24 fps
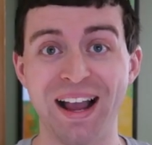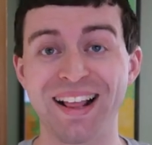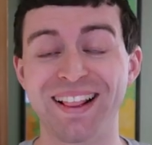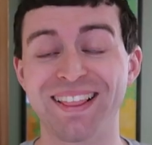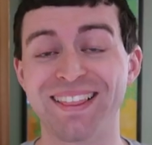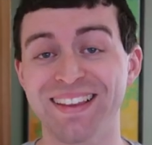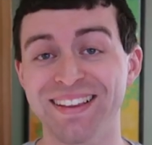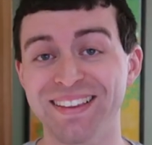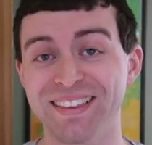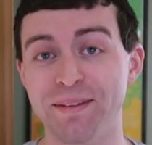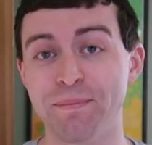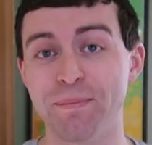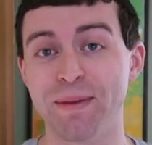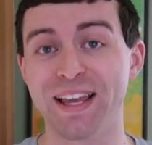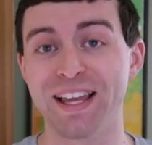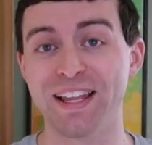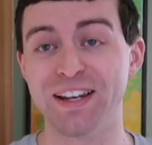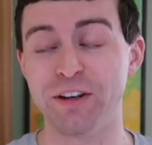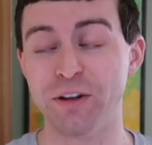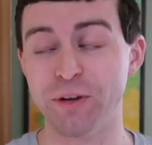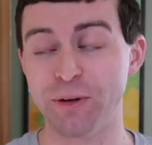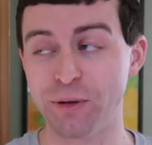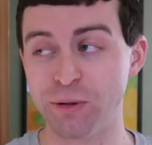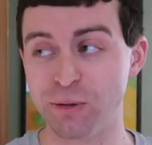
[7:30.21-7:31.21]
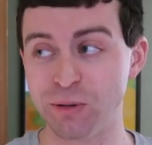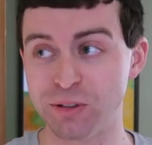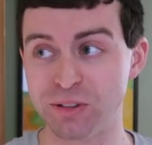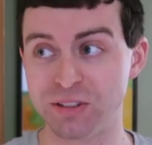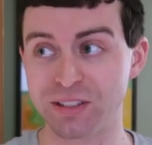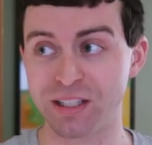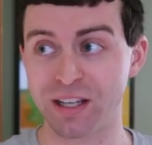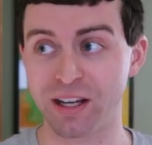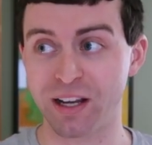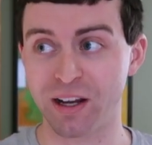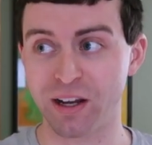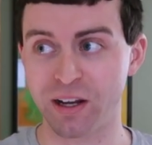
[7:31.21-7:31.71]
I think the man
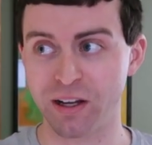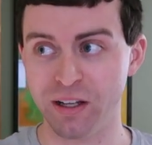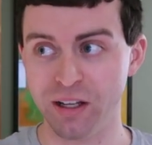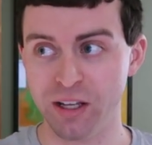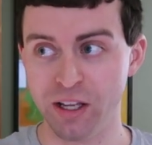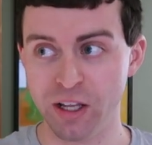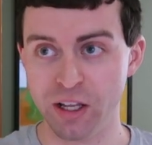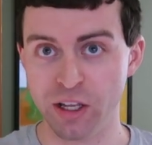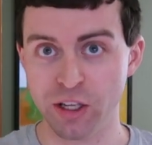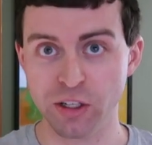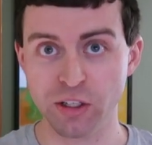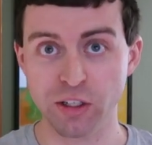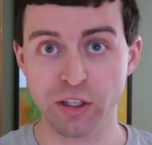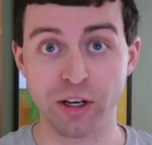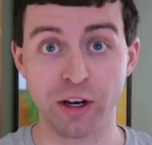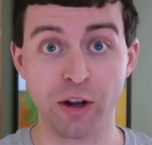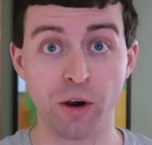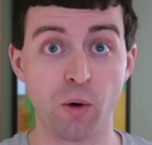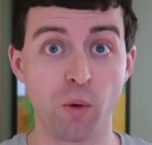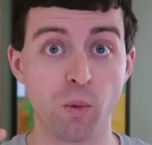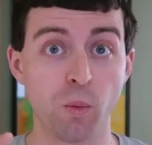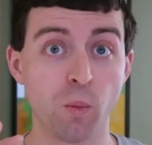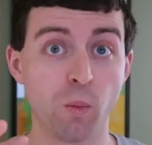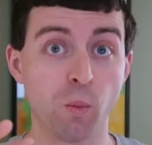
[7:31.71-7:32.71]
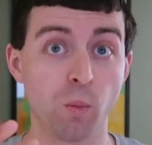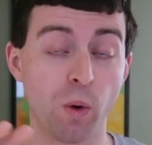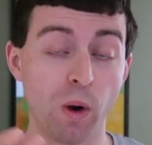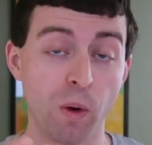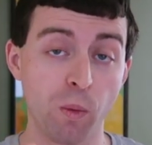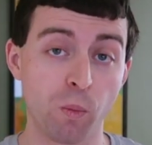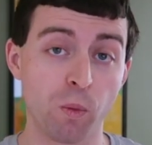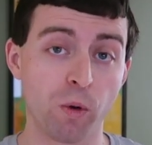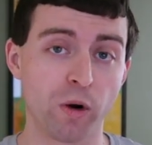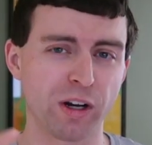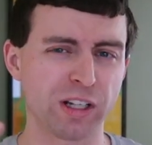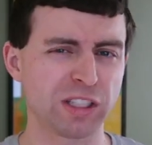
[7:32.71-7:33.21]
knows, you know,
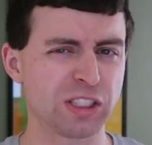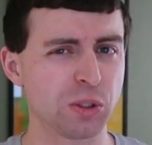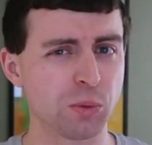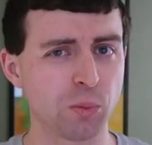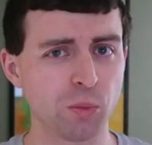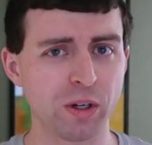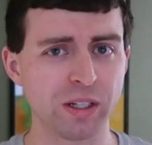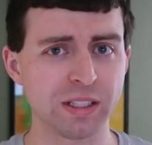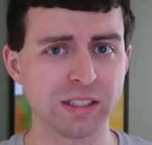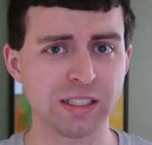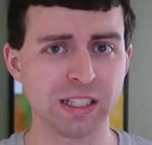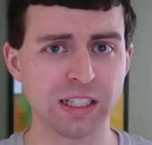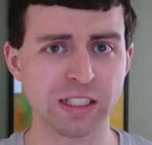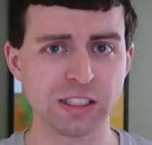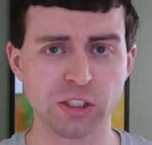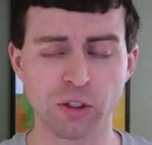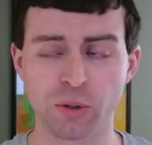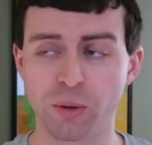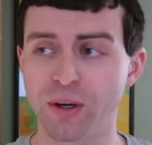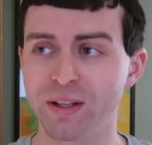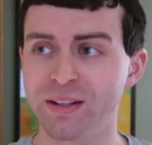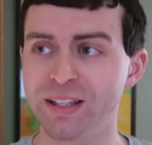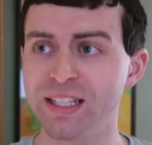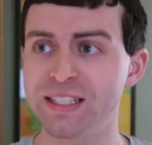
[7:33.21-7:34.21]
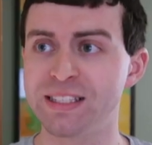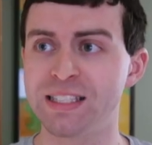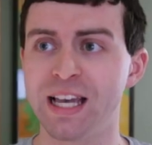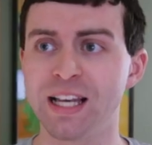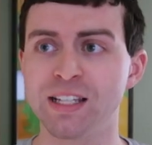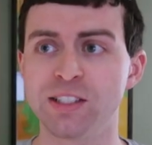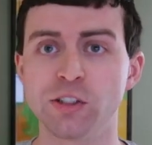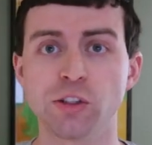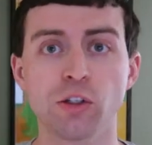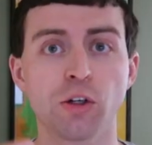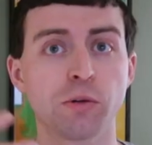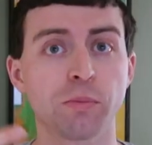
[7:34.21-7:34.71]
what works and what doesn't, or at least
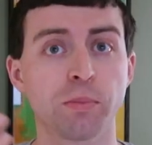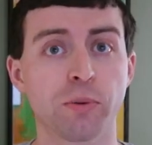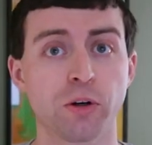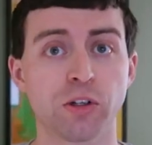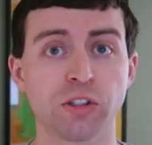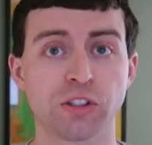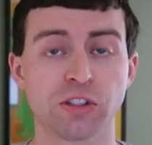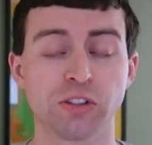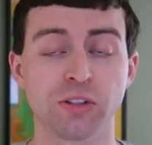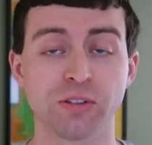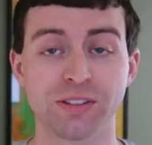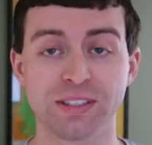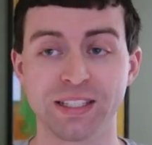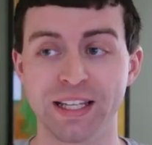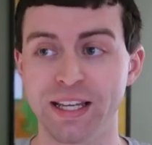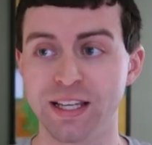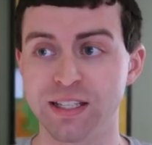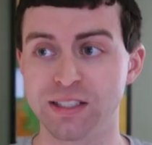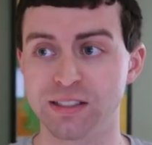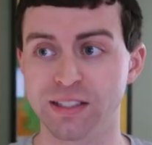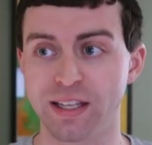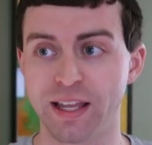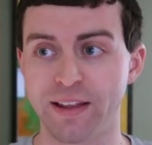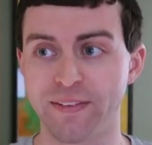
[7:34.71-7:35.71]
has his own personal taste,